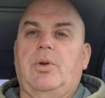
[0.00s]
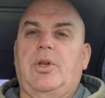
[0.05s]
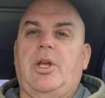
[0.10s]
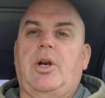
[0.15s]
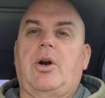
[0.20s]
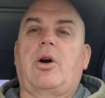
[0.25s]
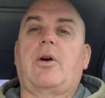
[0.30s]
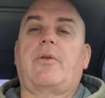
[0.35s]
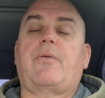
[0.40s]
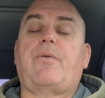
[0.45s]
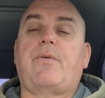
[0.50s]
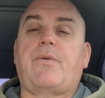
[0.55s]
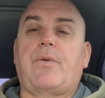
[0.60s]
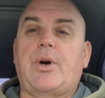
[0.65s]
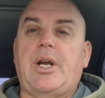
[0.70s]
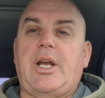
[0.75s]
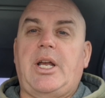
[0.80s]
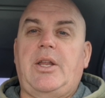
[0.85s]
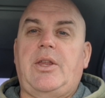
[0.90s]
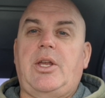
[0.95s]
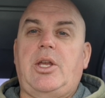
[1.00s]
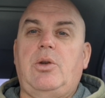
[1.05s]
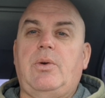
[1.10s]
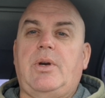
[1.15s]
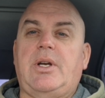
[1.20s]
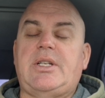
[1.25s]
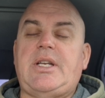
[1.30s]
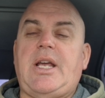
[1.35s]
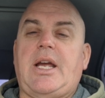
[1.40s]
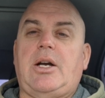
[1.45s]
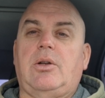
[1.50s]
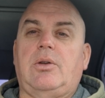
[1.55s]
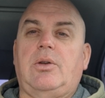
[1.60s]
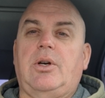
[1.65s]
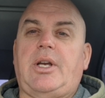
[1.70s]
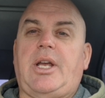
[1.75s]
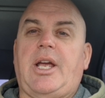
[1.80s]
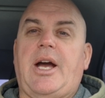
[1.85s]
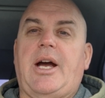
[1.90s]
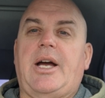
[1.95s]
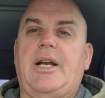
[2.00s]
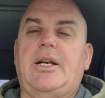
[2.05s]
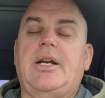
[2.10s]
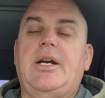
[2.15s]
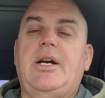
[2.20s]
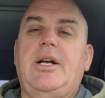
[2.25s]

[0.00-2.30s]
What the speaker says: that are free that you could take a look at